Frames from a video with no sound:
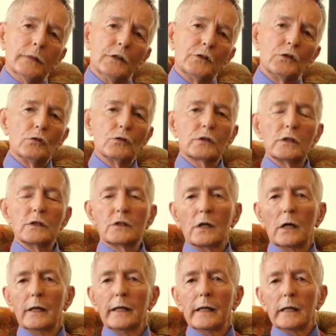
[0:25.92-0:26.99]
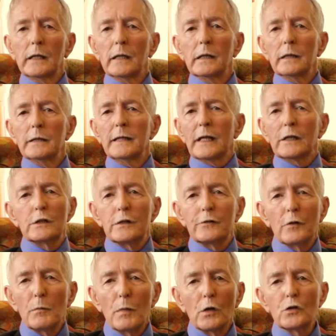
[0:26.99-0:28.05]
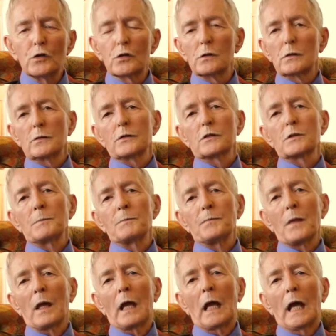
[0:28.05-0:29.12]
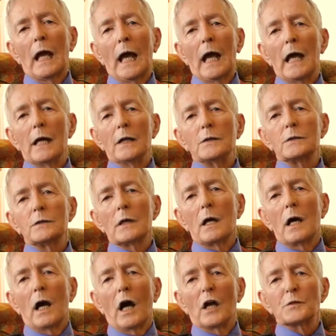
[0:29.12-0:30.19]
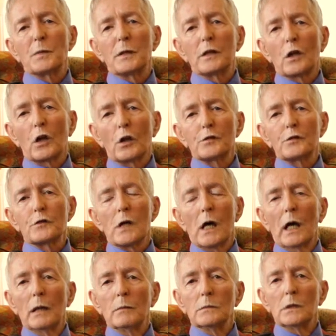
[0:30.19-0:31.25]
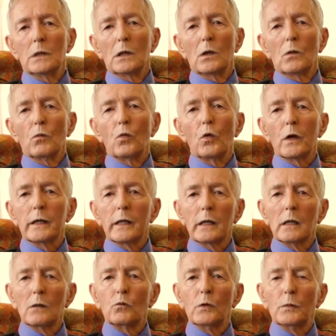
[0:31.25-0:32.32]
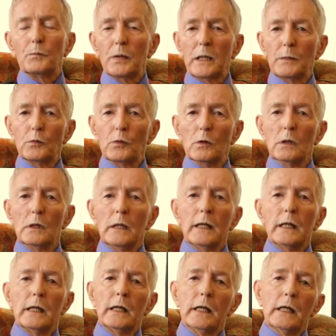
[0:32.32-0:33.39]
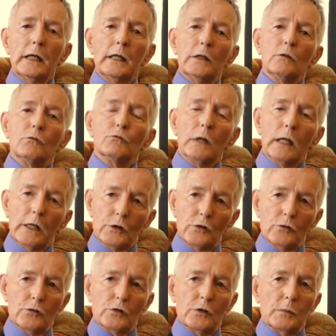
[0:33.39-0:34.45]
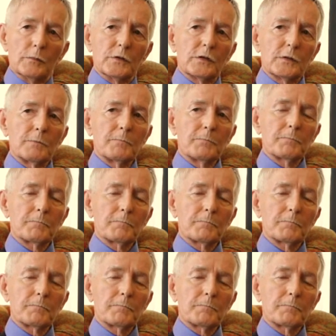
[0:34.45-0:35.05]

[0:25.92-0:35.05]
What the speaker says: issues concerning negative emotions, and I spend a lot of time working with people in relationships.